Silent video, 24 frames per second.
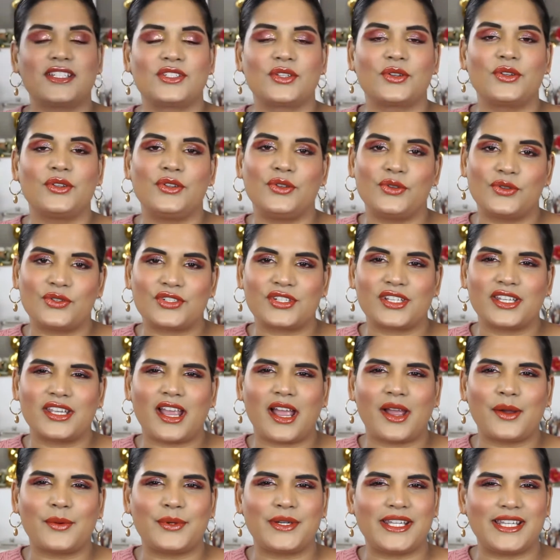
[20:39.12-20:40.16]
so usually
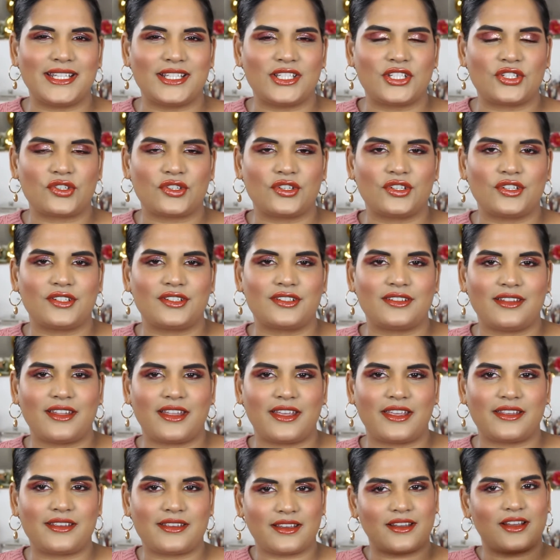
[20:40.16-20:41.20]
I would insert
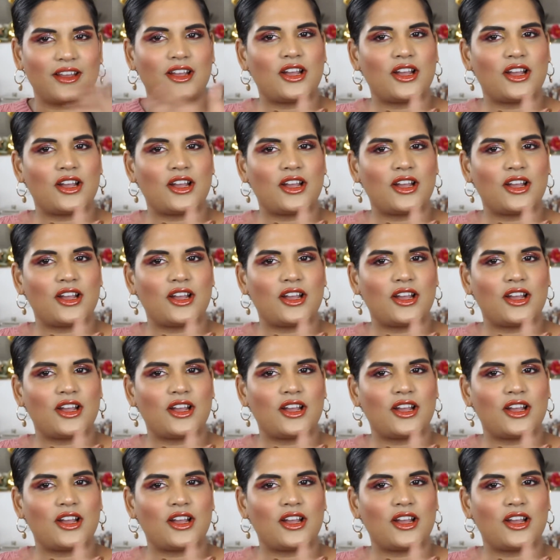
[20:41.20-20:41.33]
like